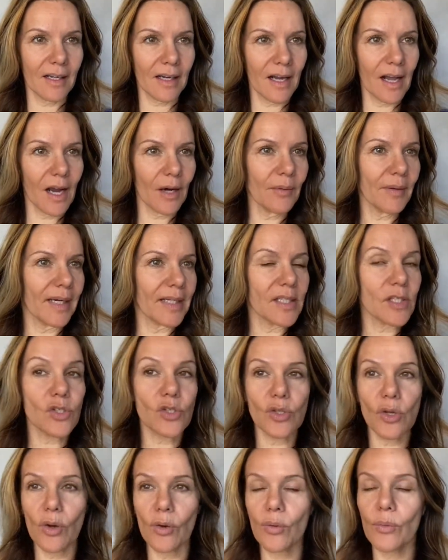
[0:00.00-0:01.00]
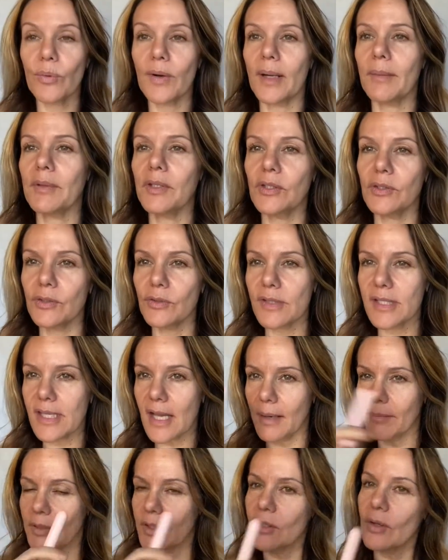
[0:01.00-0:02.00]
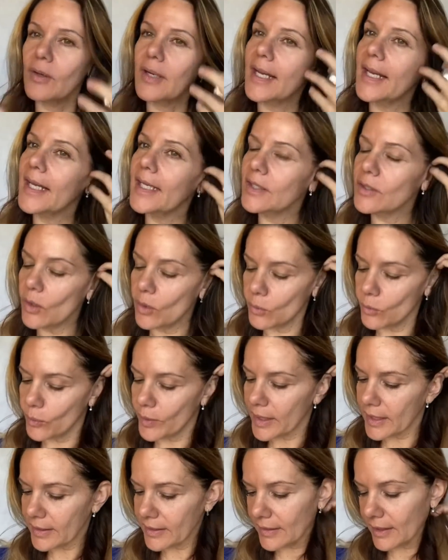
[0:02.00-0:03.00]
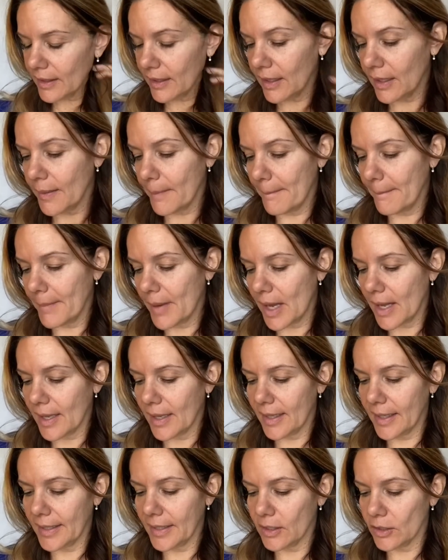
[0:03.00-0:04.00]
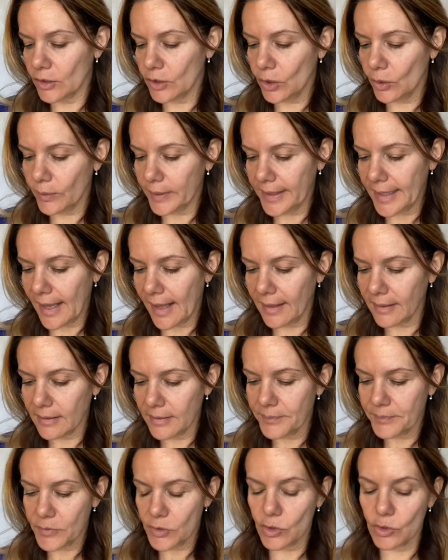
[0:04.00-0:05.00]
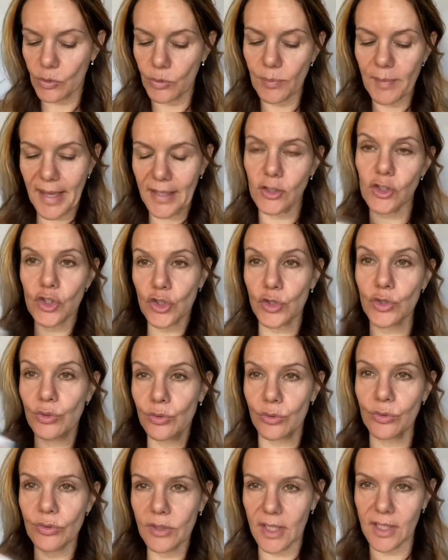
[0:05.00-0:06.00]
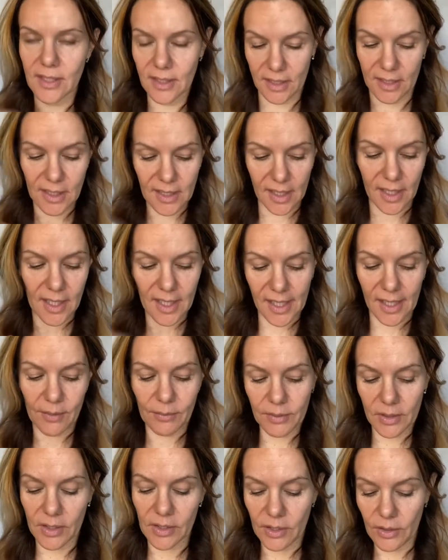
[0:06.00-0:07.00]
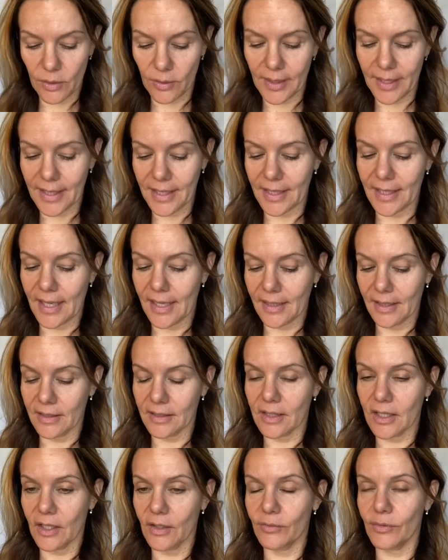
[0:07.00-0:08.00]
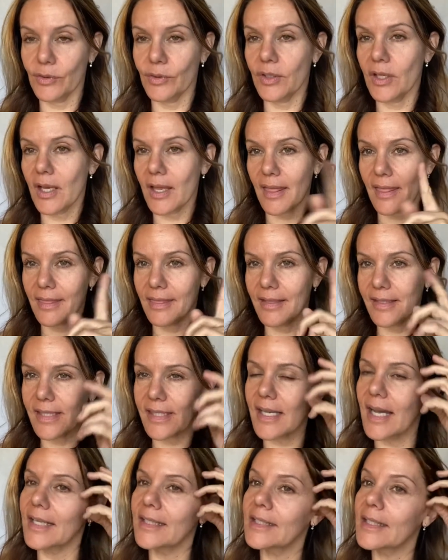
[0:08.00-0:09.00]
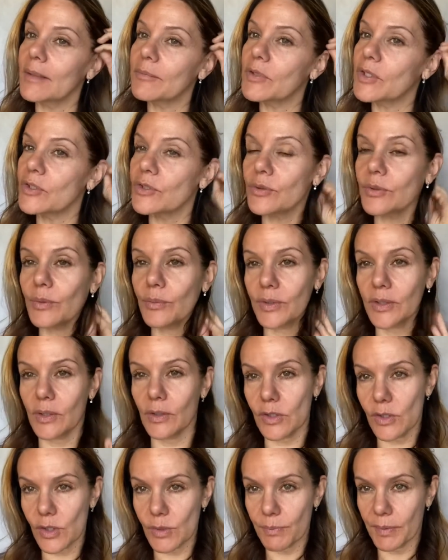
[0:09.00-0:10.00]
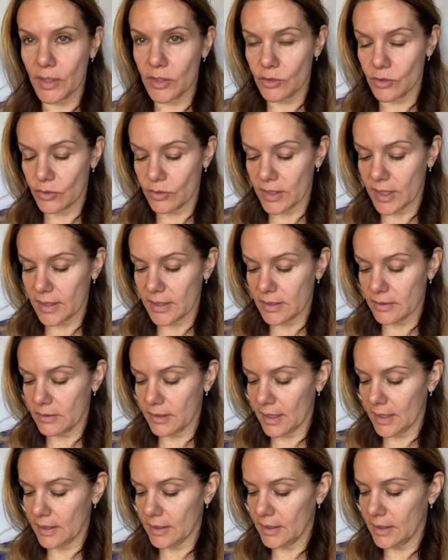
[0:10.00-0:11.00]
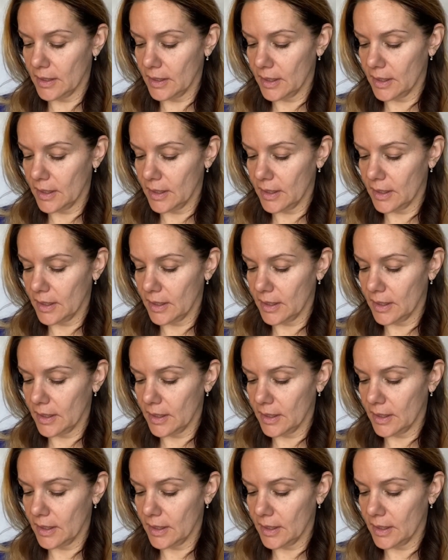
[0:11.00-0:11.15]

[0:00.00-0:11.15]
All right, so what I'm gonna do is I'm gonna go ahead with my L'Oreal True Match Nude. And we're gonna go ahead and cover this side and I'm gonna do it with a sponge, you guys, okay?